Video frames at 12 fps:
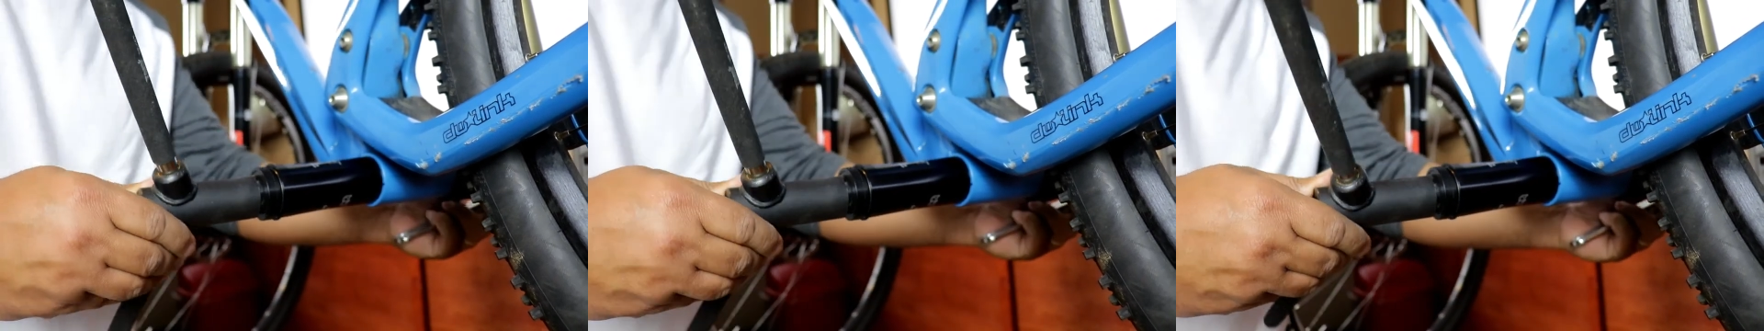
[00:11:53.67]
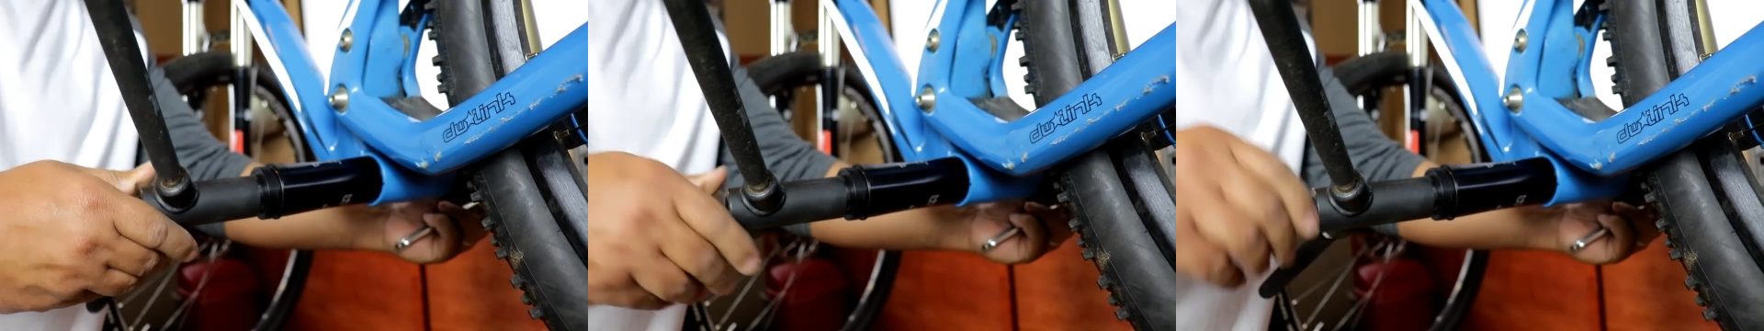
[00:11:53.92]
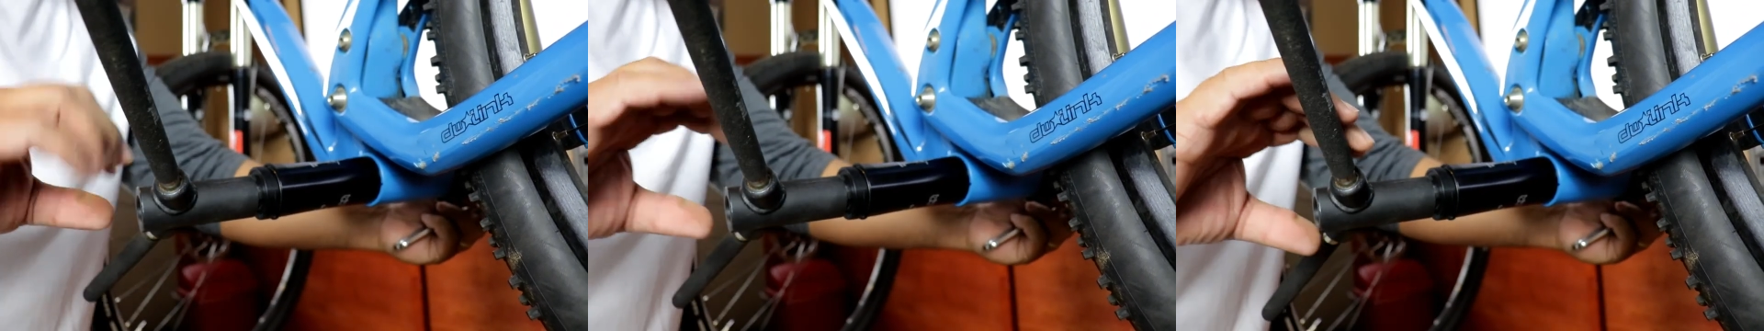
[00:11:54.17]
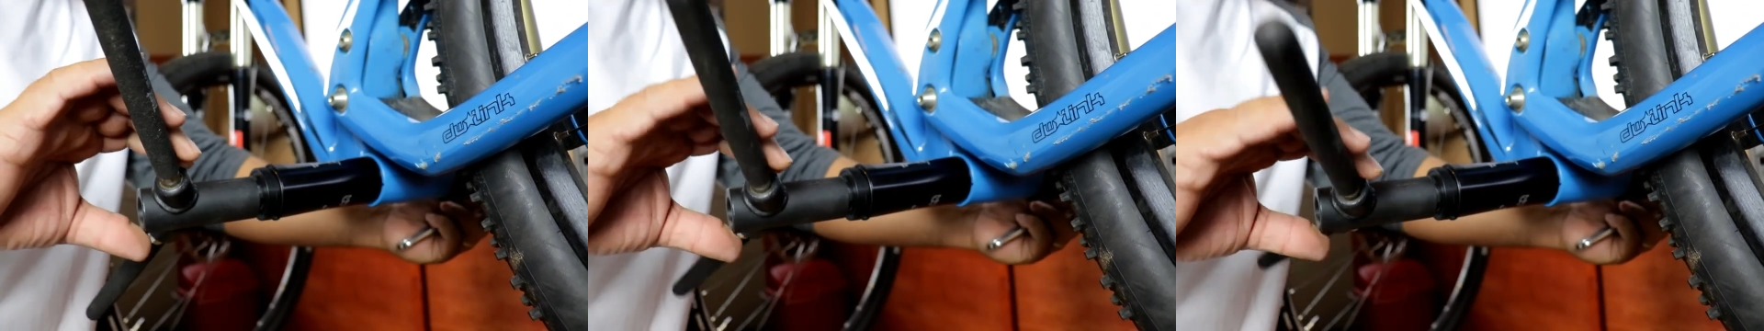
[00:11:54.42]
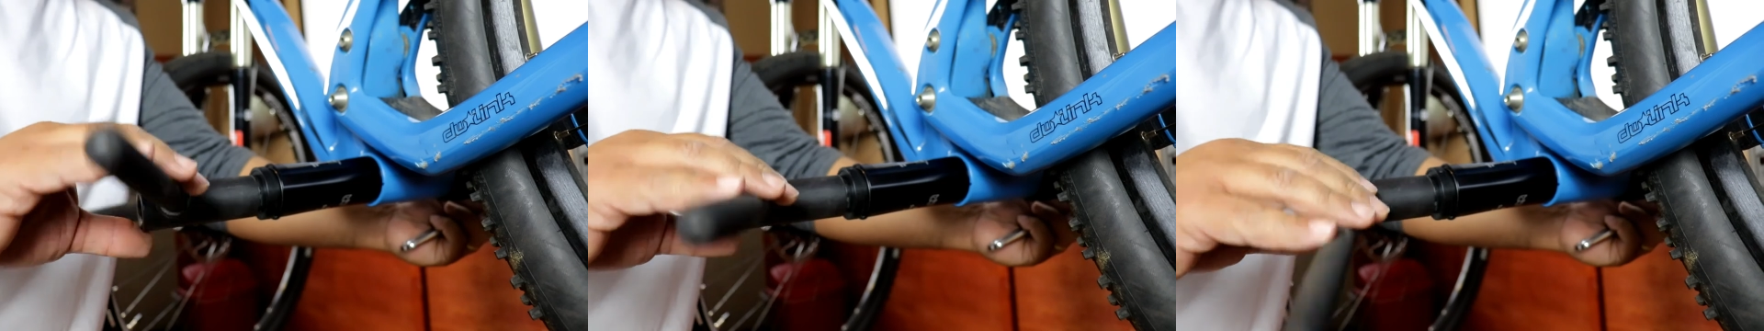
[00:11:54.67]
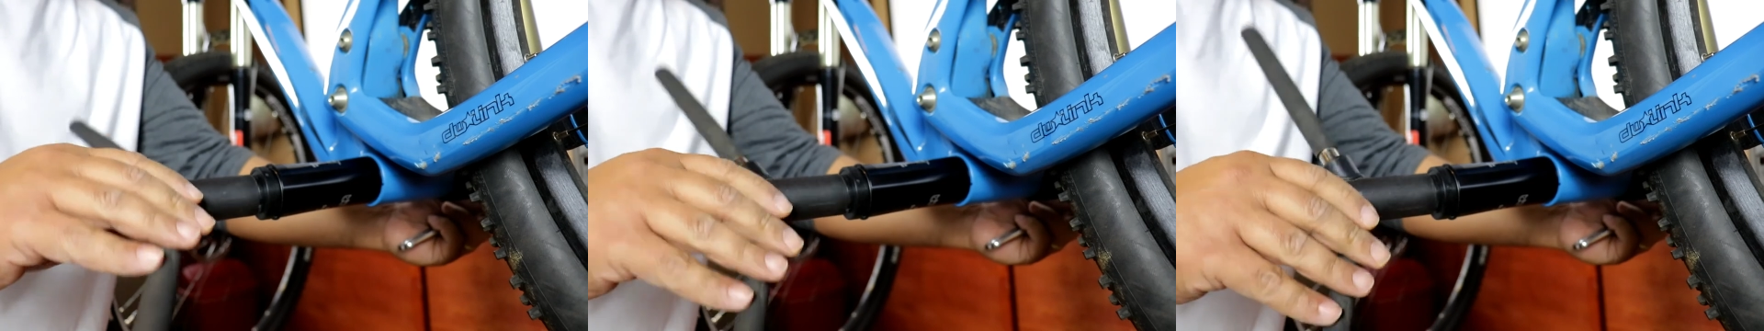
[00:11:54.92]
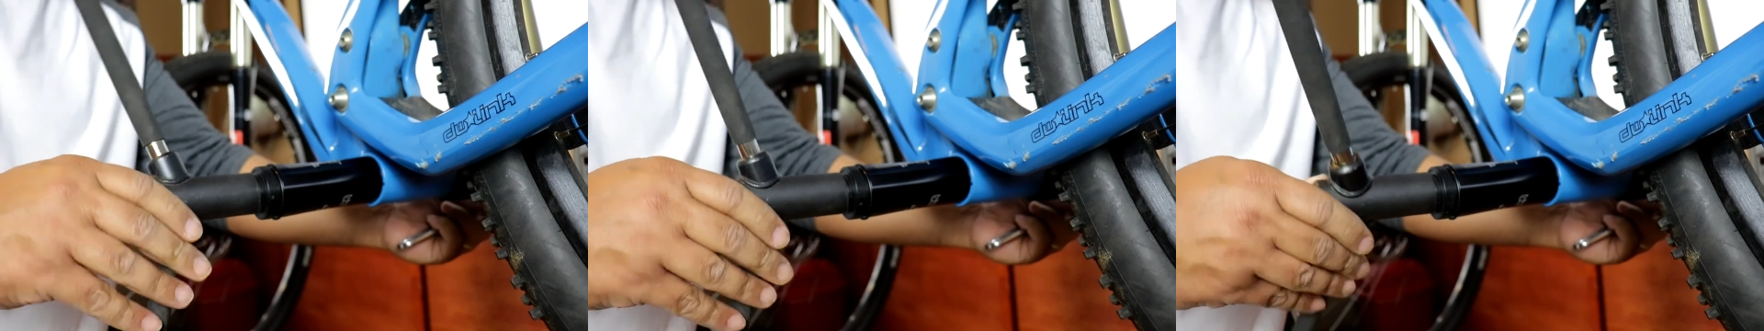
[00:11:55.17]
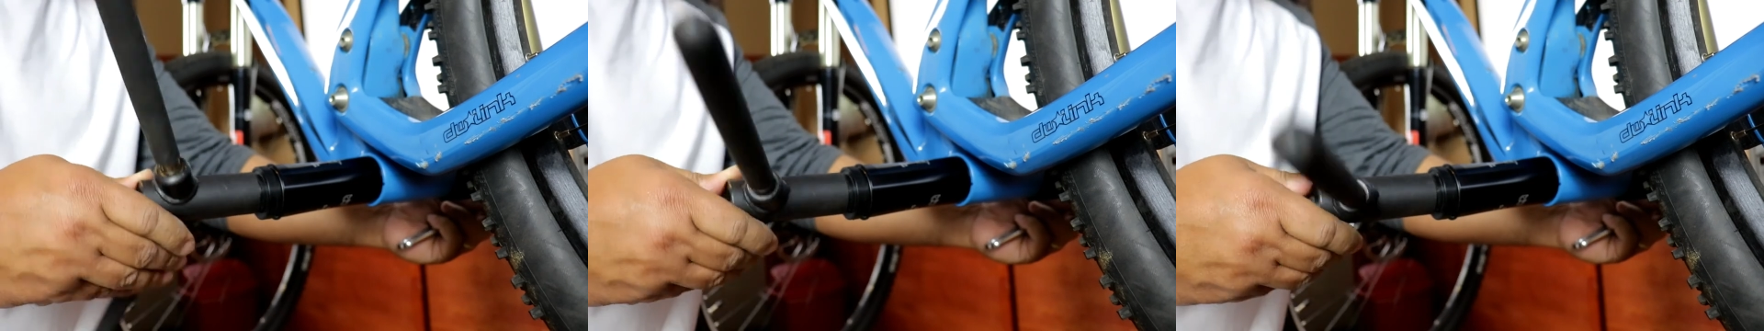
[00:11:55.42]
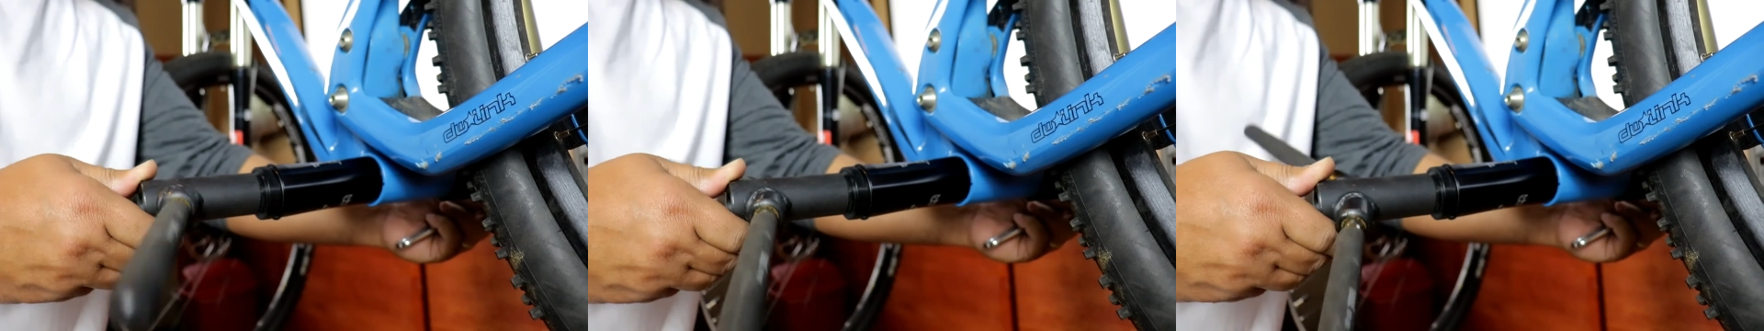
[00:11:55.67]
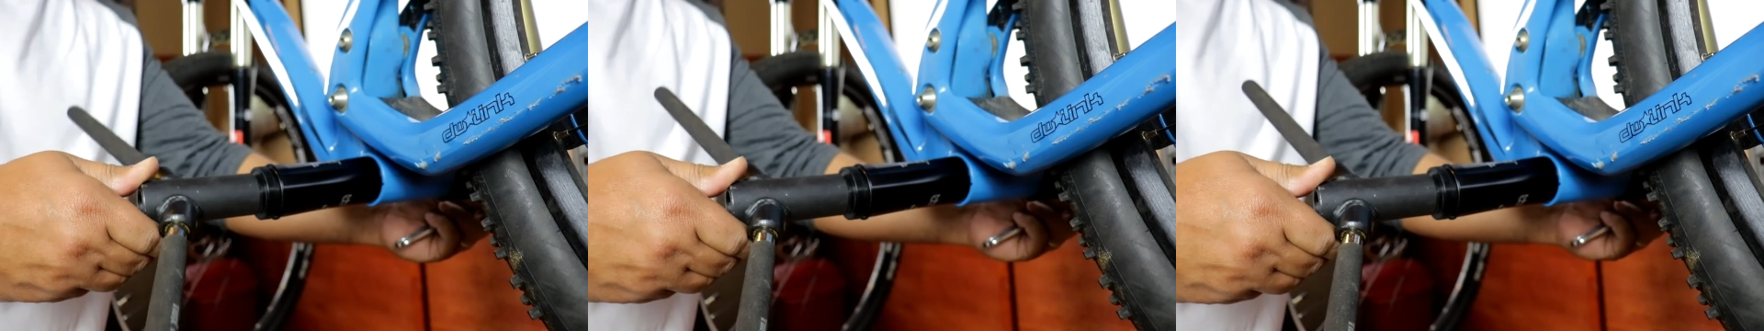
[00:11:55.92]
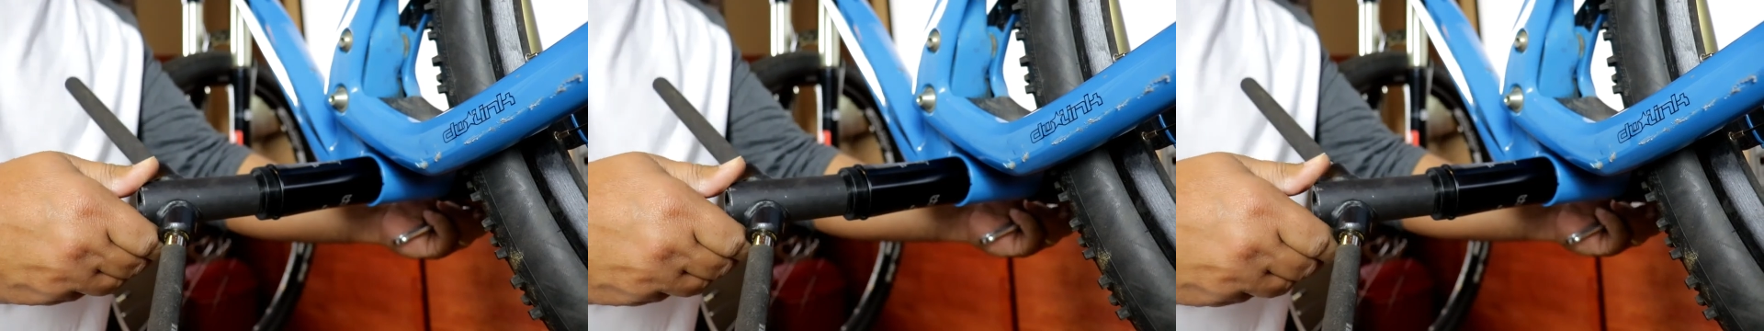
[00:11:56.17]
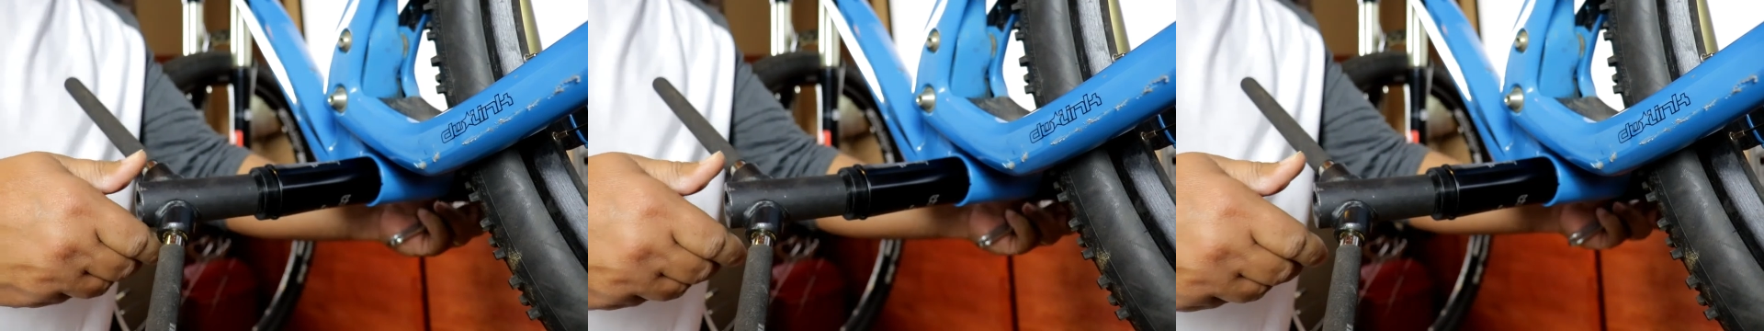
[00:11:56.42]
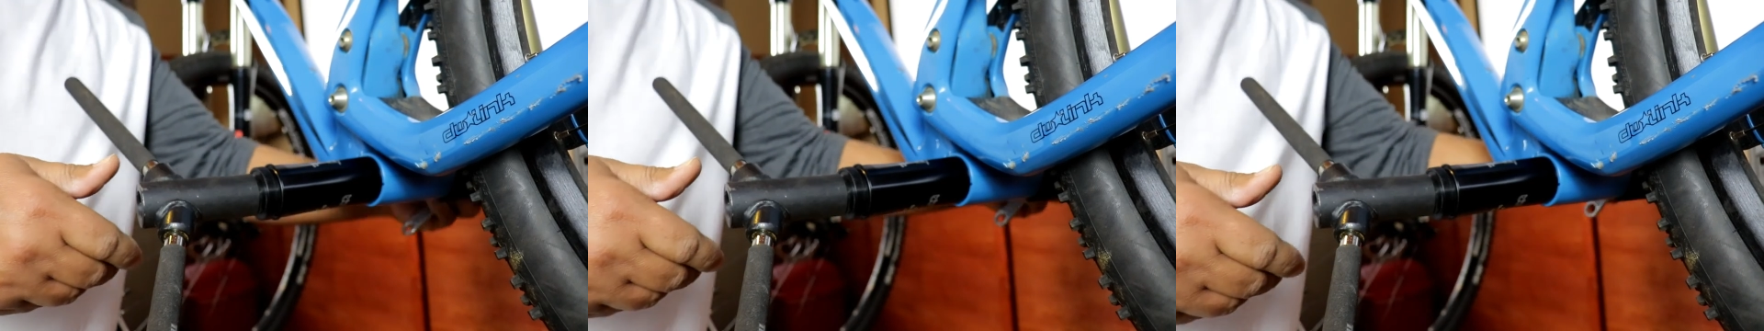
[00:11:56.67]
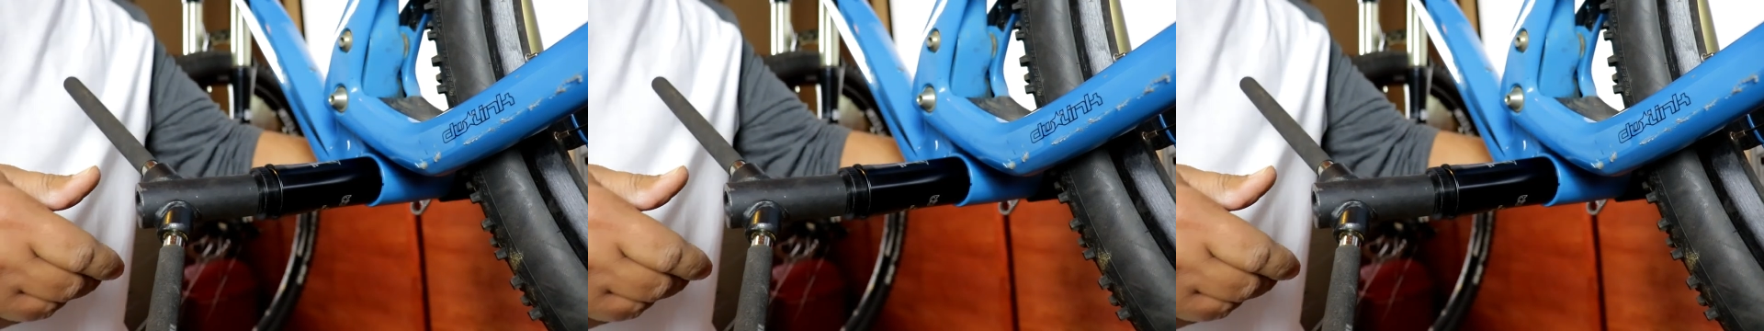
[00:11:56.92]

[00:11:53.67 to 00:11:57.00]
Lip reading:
Nobody's mouth can be seen.